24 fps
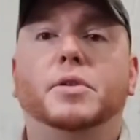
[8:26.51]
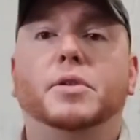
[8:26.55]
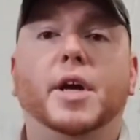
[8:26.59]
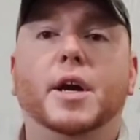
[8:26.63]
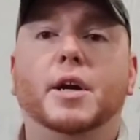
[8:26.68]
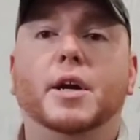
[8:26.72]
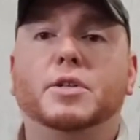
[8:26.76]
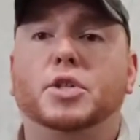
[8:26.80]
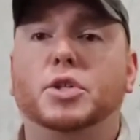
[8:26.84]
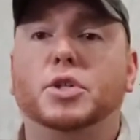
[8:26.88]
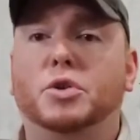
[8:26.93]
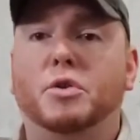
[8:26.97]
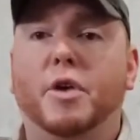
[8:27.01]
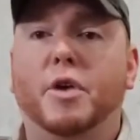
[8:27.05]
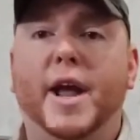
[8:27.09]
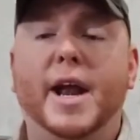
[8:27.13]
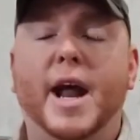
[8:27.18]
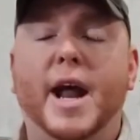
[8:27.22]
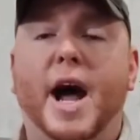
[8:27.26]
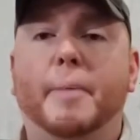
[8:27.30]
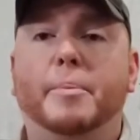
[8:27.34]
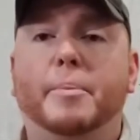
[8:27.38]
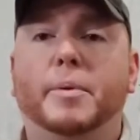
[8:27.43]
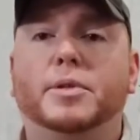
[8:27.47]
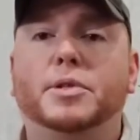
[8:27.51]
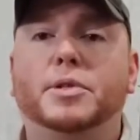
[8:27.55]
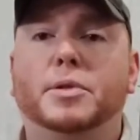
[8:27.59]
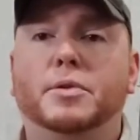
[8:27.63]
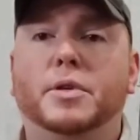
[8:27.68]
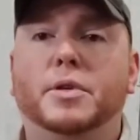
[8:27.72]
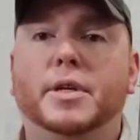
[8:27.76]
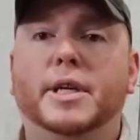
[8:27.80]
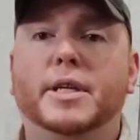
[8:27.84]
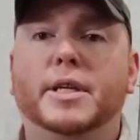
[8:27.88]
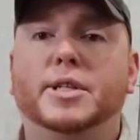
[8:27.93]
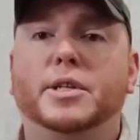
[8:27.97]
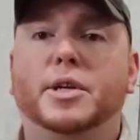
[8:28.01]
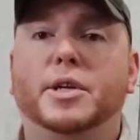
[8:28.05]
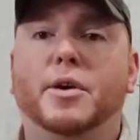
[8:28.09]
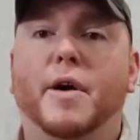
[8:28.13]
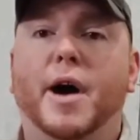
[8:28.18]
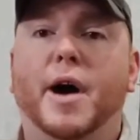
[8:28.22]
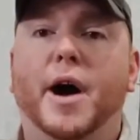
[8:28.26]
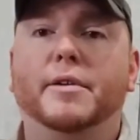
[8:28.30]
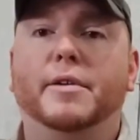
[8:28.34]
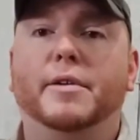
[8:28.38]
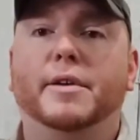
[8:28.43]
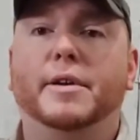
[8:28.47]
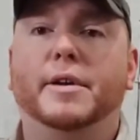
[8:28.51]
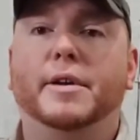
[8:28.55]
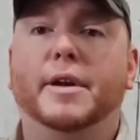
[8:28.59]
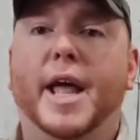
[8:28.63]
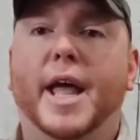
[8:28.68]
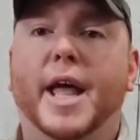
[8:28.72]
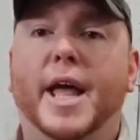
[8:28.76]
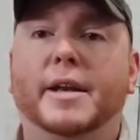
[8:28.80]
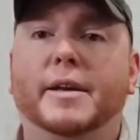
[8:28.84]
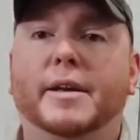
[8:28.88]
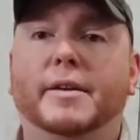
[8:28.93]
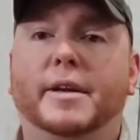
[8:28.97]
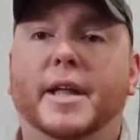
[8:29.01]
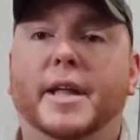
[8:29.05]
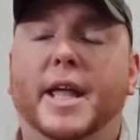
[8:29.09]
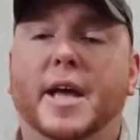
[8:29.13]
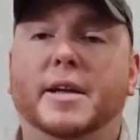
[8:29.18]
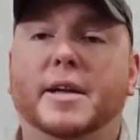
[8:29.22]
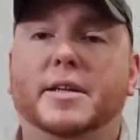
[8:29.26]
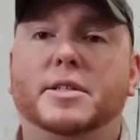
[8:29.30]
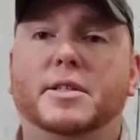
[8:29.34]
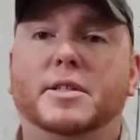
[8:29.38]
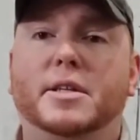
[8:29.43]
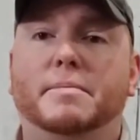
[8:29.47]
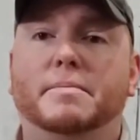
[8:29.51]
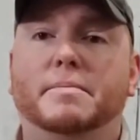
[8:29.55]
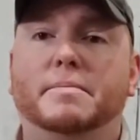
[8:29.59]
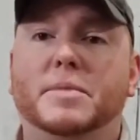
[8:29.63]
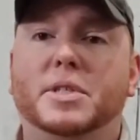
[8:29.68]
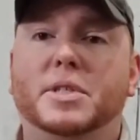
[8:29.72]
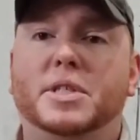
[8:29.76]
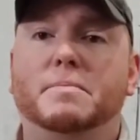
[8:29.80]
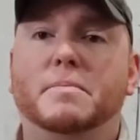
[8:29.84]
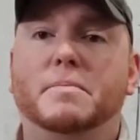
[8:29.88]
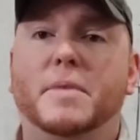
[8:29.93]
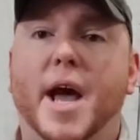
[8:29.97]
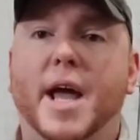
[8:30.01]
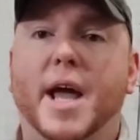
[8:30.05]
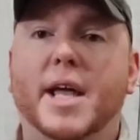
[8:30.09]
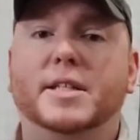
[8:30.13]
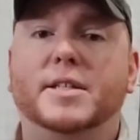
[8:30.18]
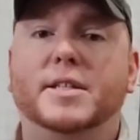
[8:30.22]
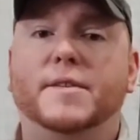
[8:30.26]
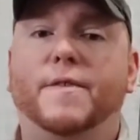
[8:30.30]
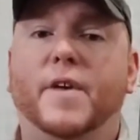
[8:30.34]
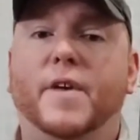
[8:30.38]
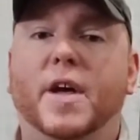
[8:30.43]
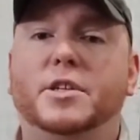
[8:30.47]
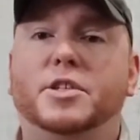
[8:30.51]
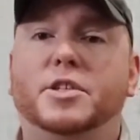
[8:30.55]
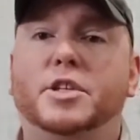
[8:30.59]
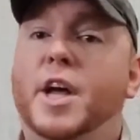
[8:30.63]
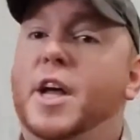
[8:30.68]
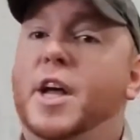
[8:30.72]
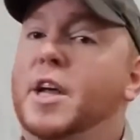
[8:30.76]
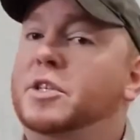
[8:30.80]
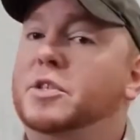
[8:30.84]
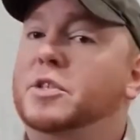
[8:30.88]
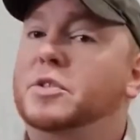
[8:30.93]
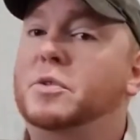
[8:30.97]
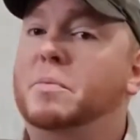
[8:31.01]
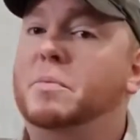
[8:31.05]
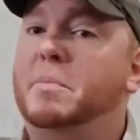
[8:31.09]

So there's a great opportunity to go out and catch some nice fish.